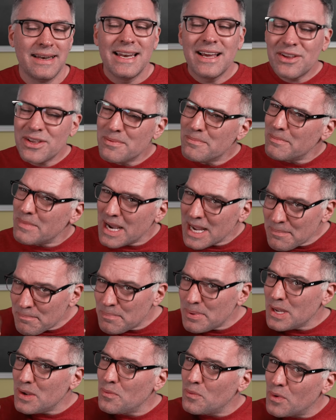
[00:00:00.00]
Now you might
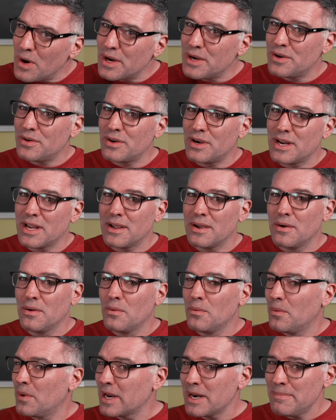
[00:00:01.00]
be wondering,
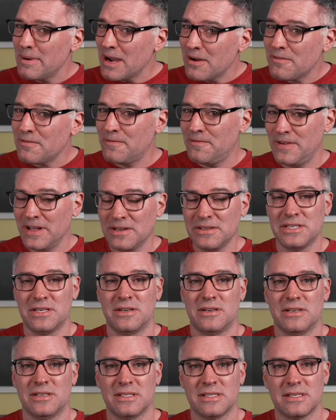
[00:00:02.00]
what about
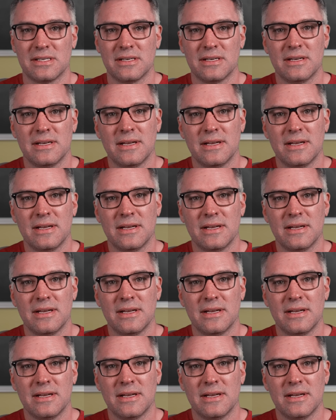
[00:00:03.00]
filters?